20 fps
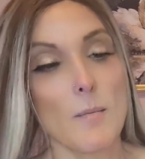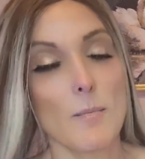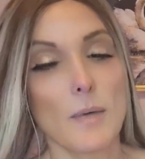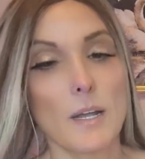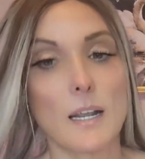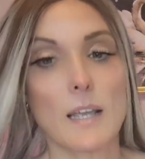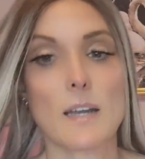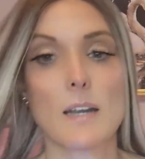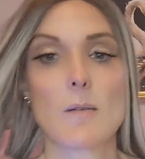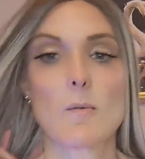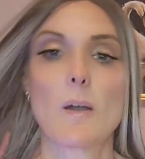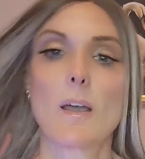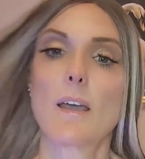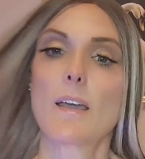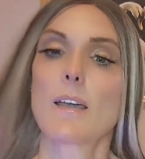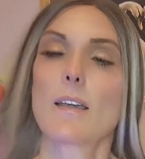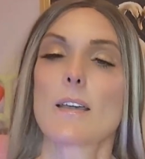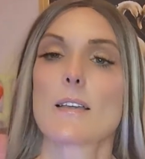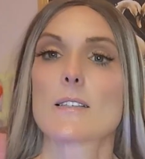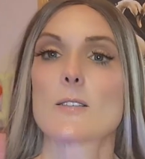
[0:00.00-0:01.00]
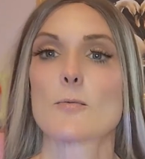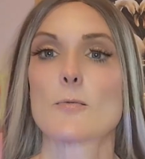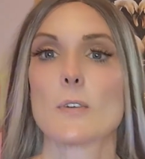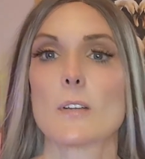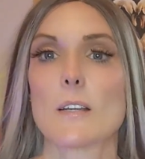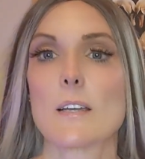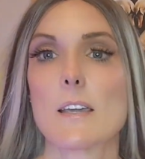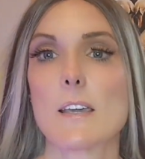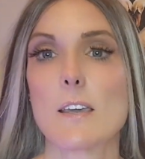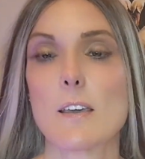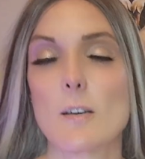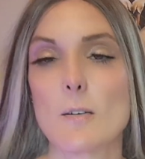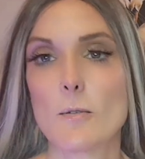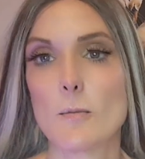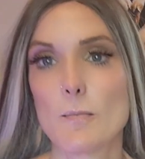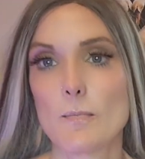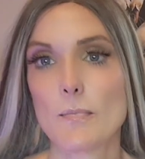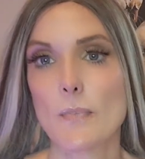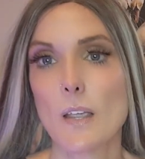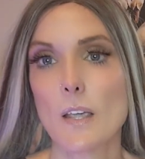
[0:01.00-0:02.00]
But anyway, it's really cute.
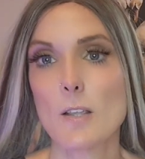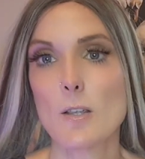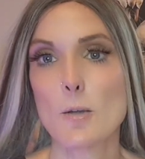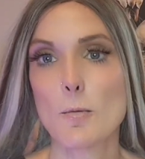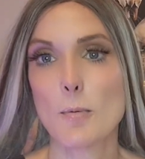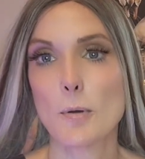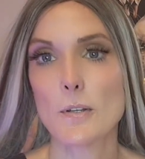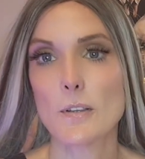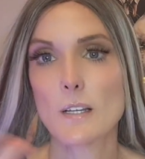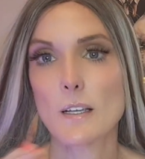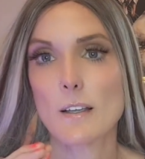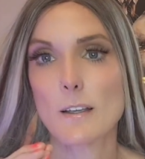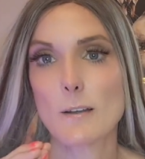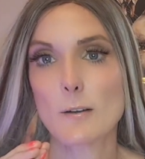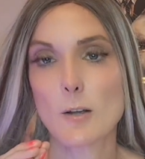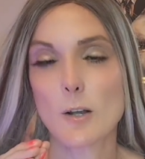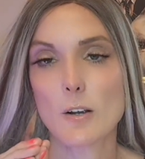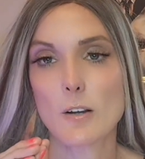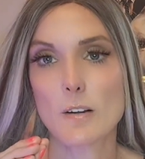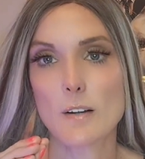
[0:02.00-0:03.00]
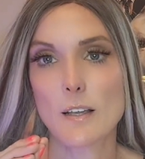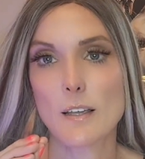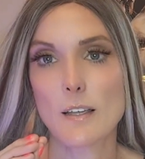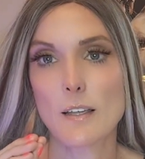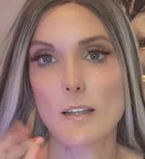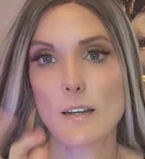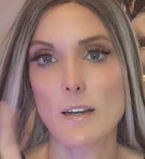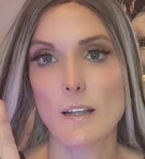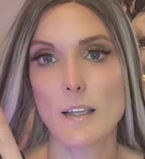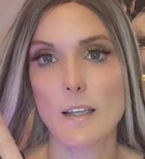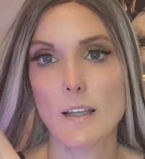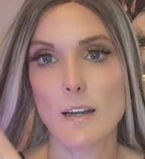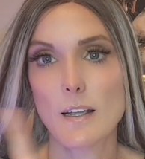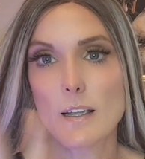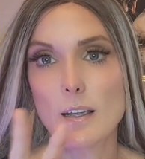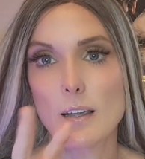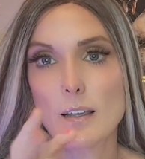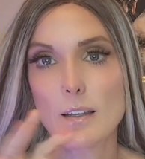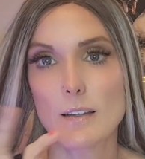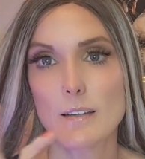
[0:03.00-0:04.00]
You put the card in
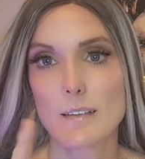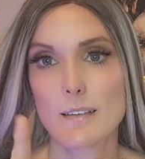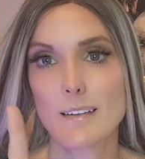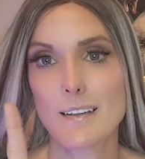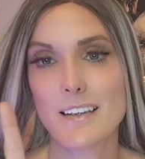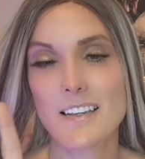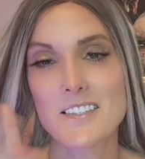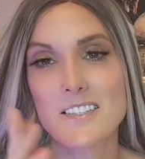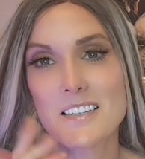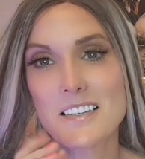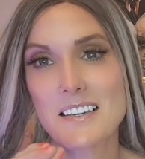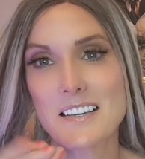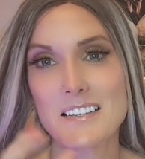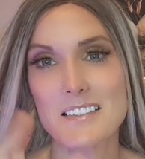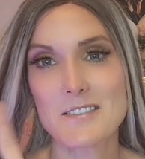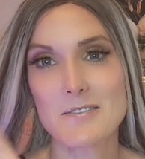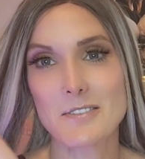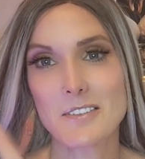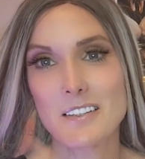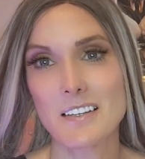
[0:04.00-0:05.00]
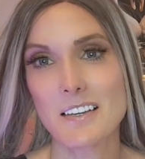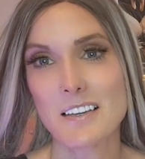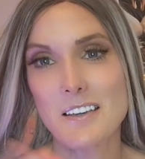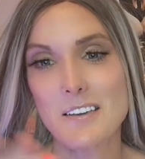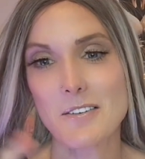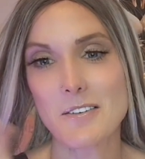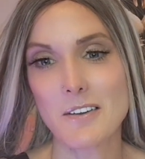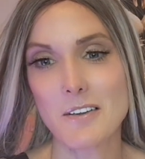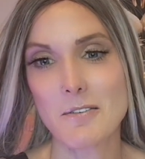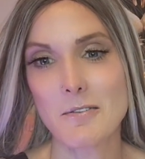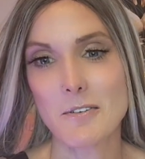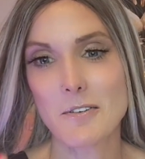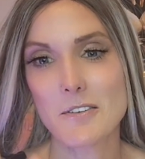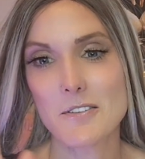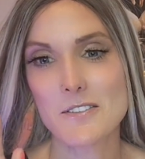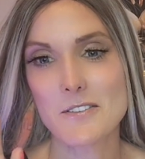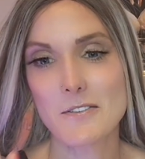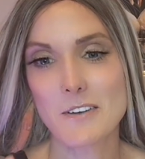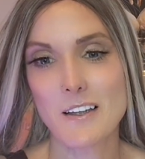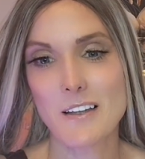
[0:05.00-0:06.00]
and he's really cute. He
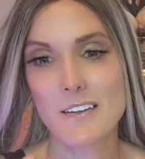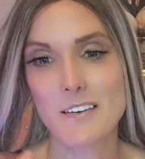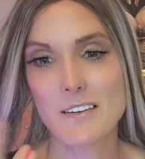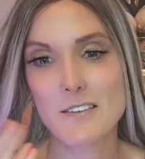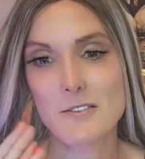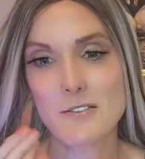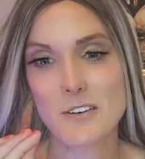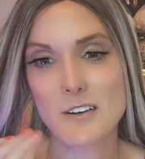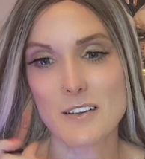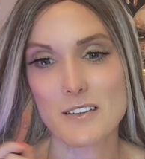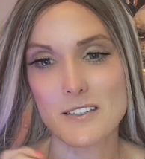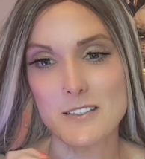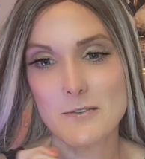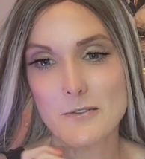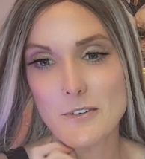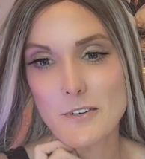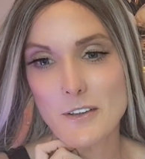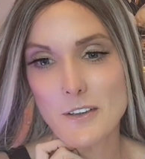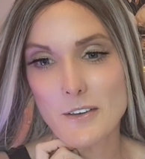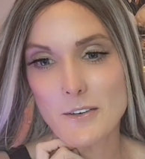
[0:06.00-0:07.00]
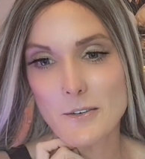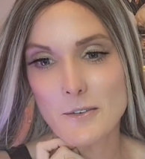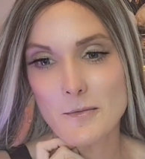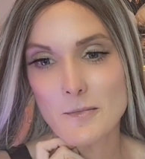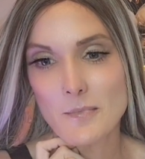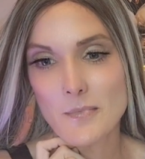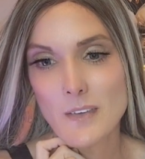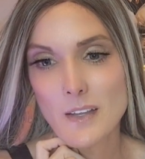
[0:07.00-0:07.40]
rolls around and draws for you.